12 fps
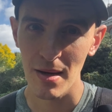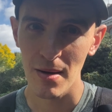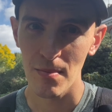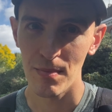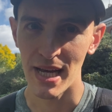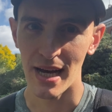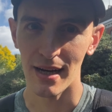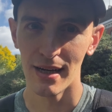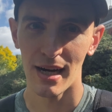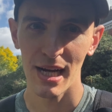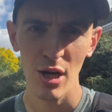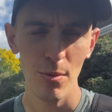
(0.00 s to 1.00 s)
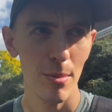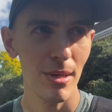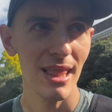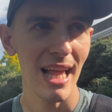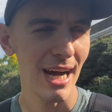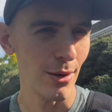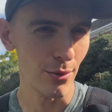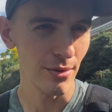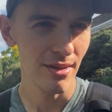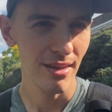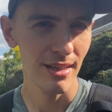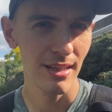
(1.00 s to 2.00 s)
But yeah, I hope I'm allowed
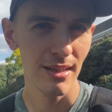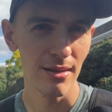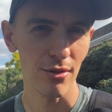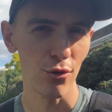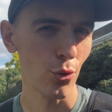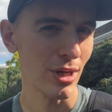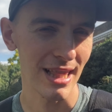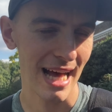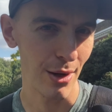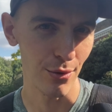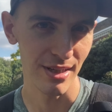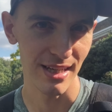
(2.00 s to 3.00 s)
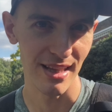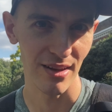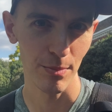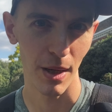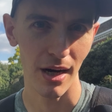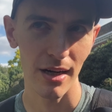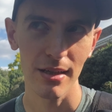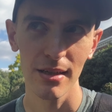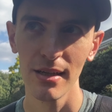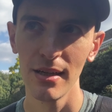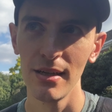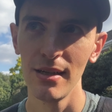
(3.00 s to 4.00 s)
to talk aloud in this park.
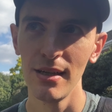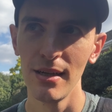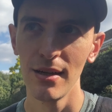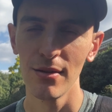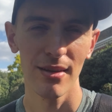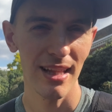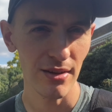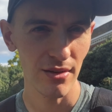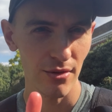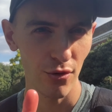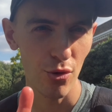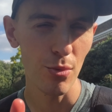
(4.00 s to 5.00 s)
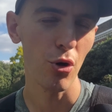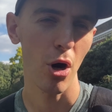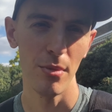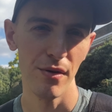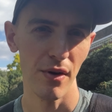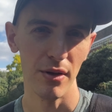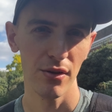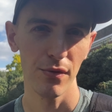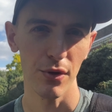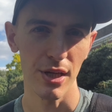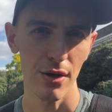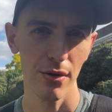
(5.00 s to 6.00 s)
So there's two more homophones for
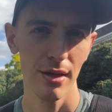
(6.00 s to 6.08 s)
you.